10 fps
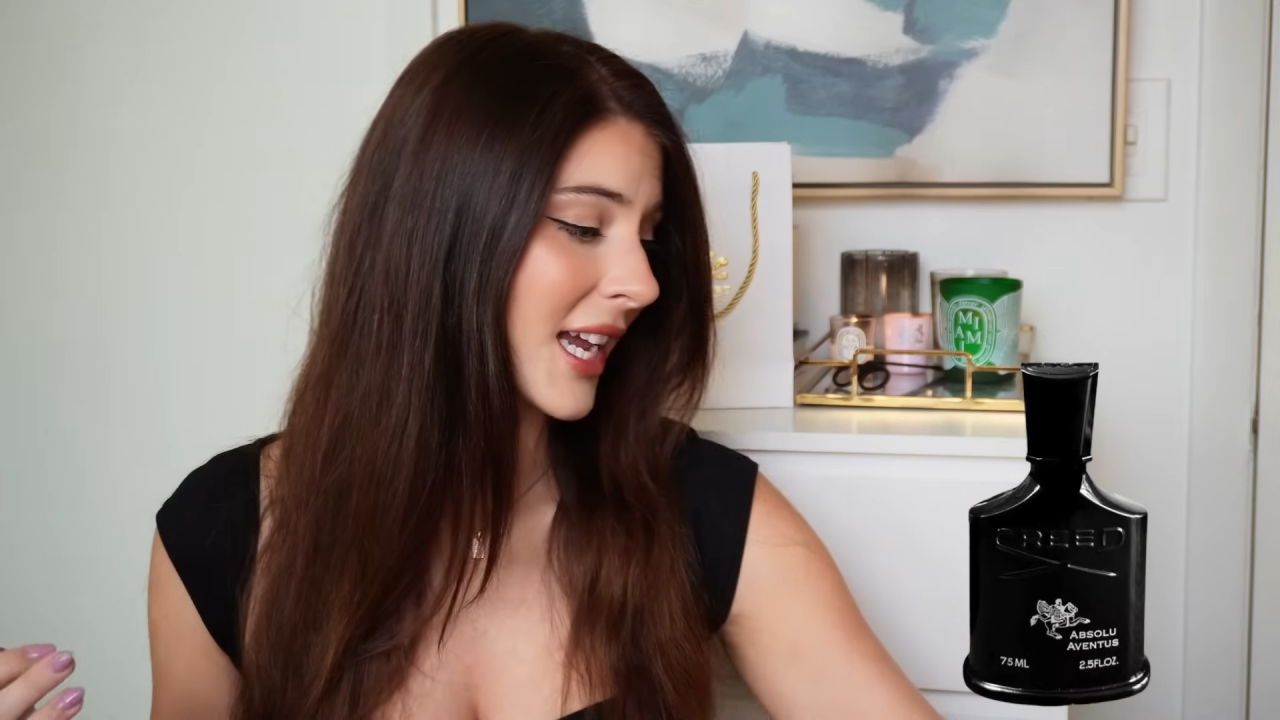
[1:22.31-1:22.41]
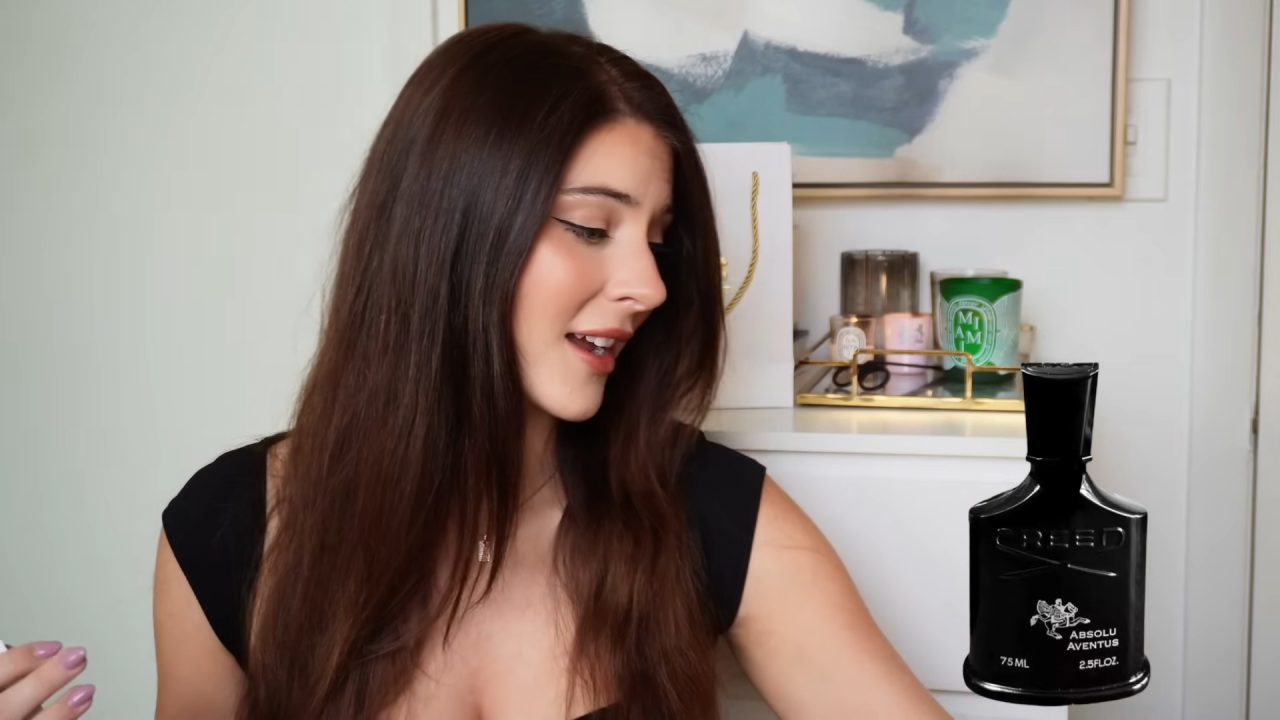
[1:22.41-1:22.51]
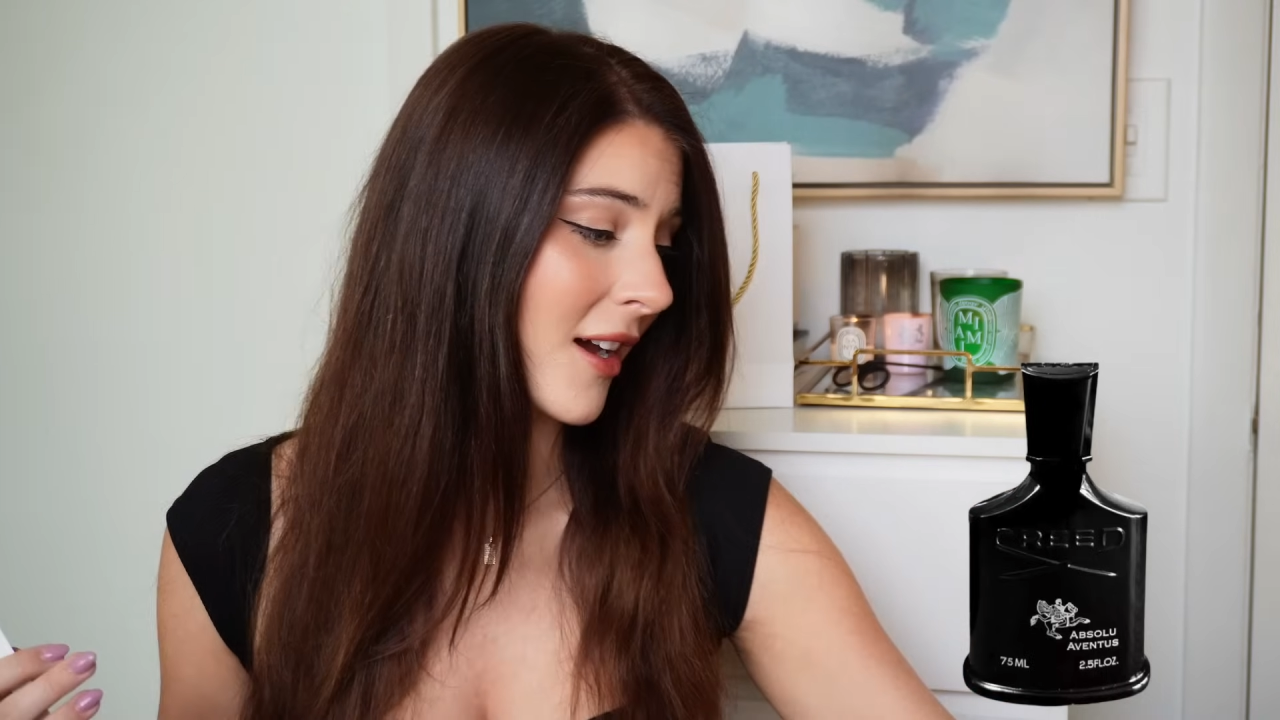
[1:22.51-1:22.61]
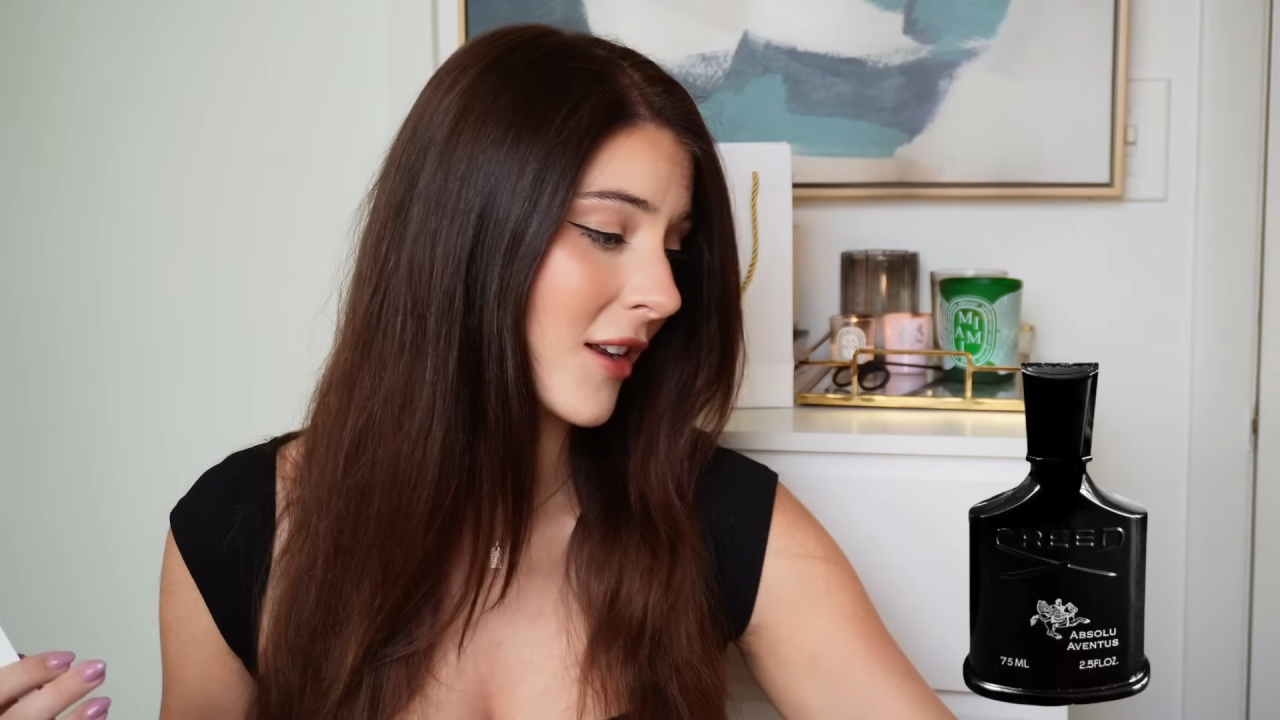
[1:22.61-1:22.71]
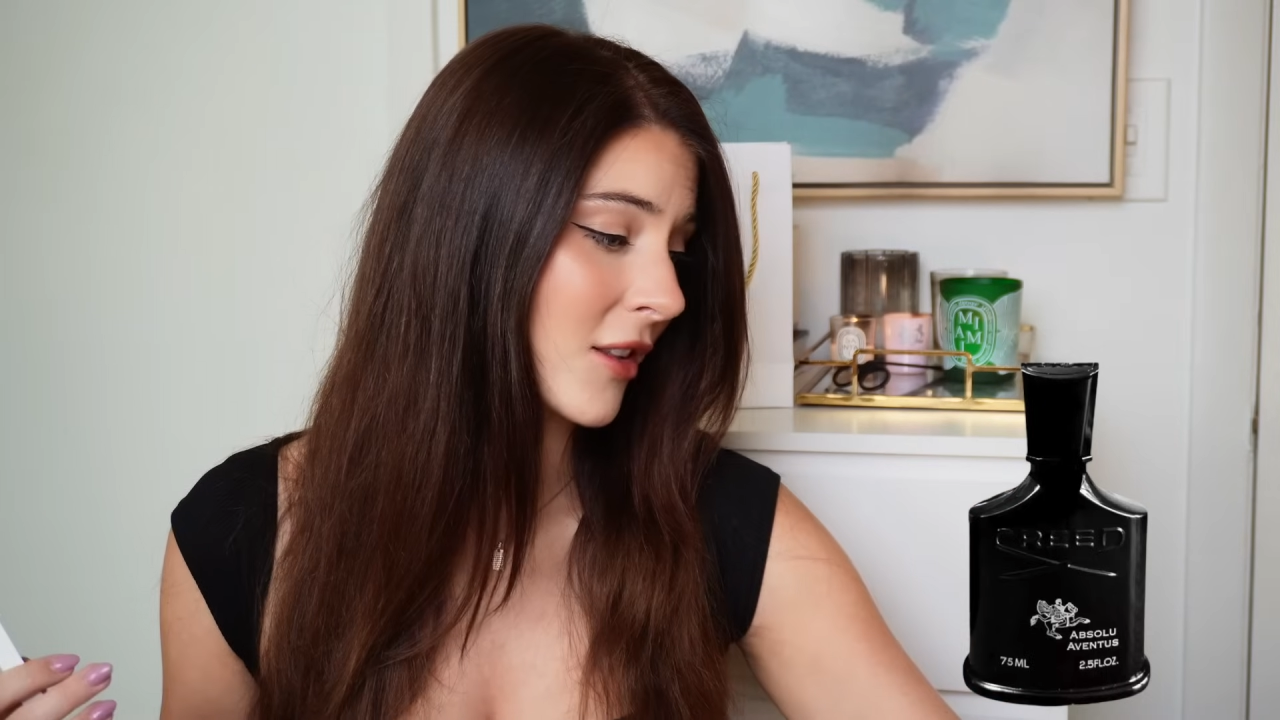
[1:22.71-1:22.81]
I
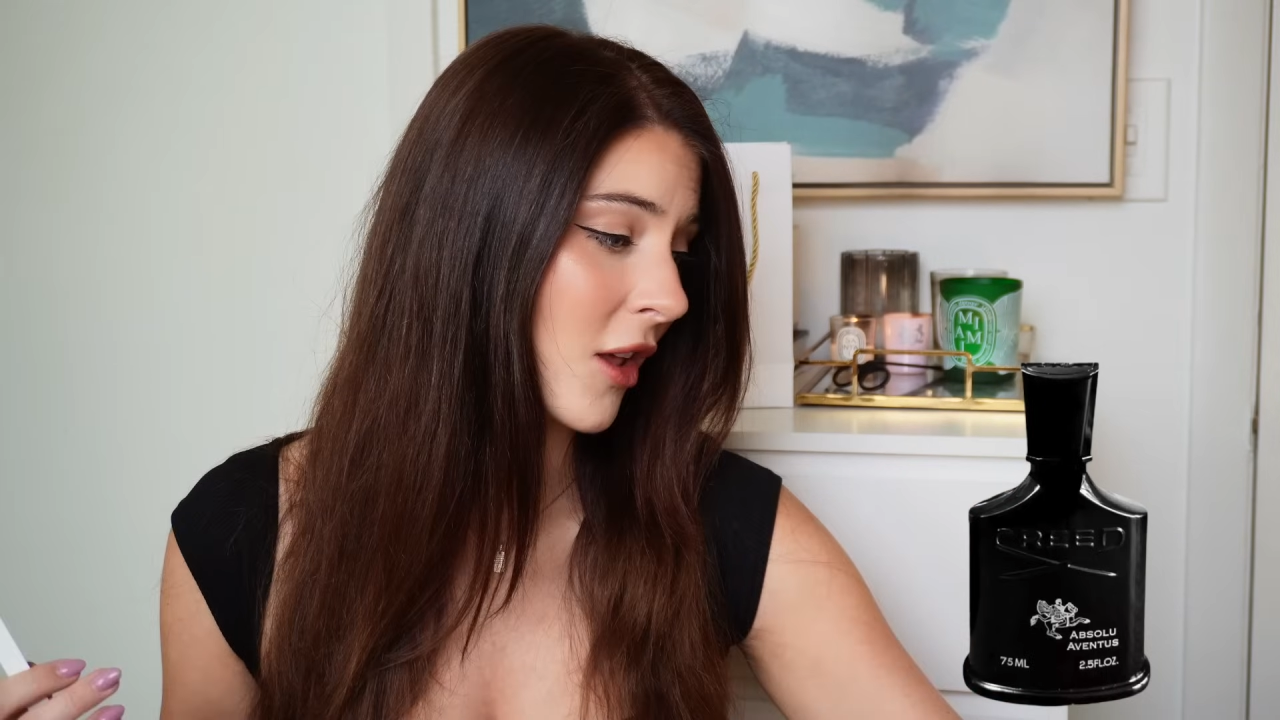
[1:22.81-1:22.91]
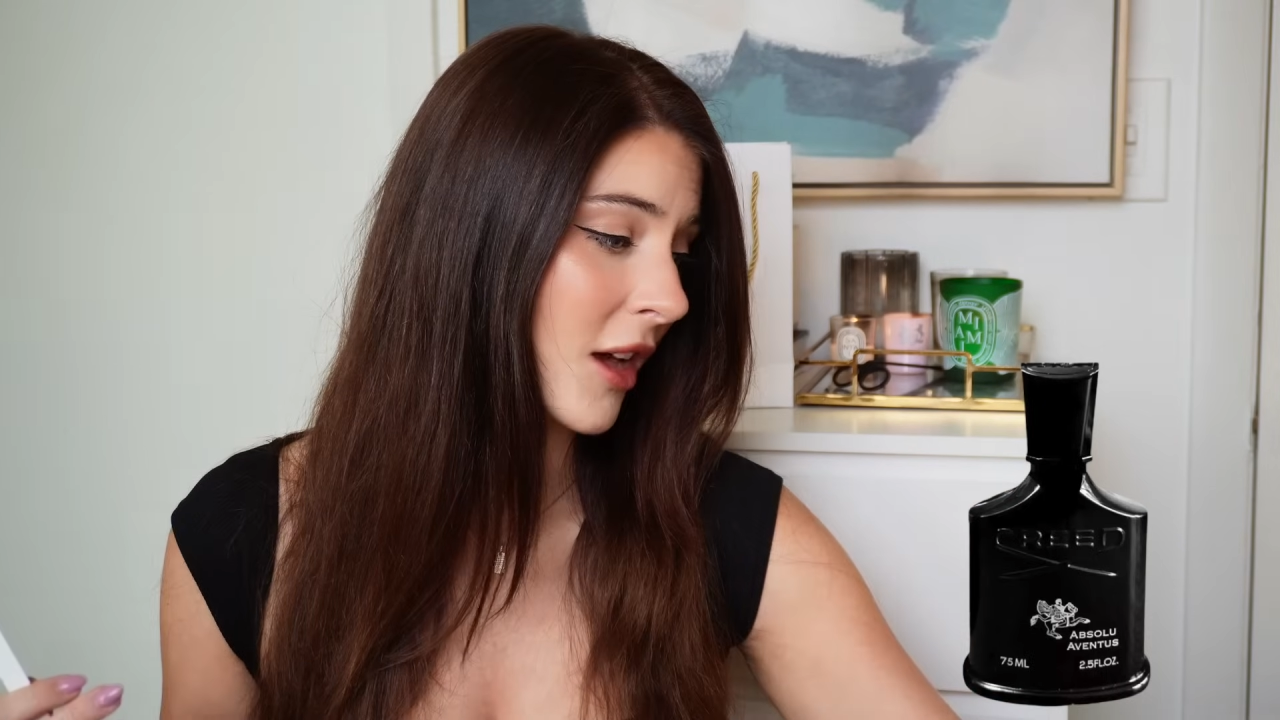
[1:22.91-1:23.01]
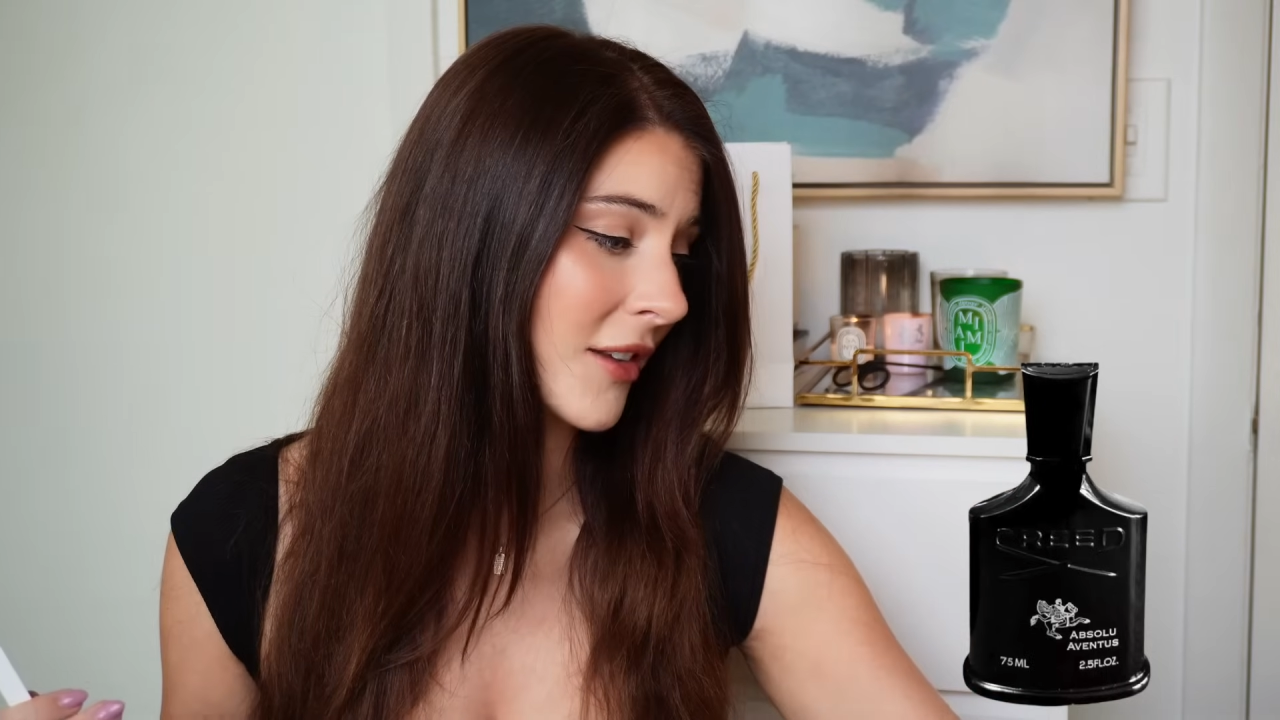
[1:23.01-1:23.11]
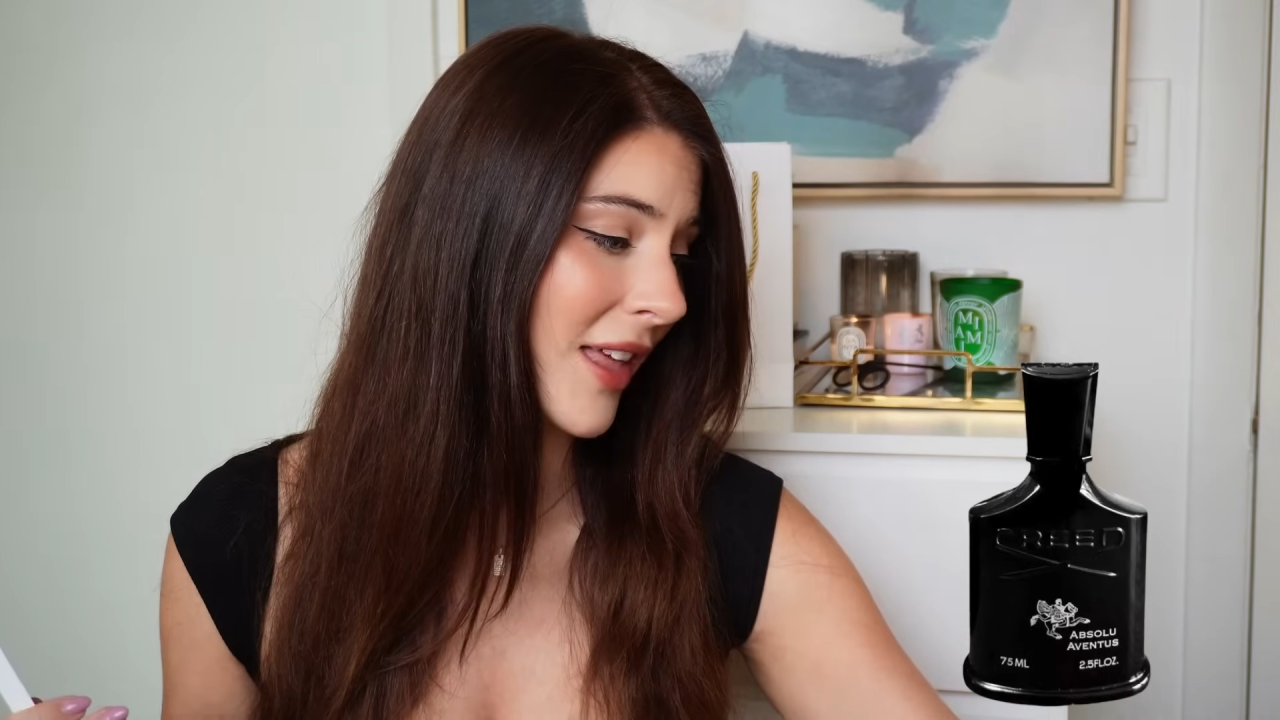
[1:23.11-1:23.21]
got a lot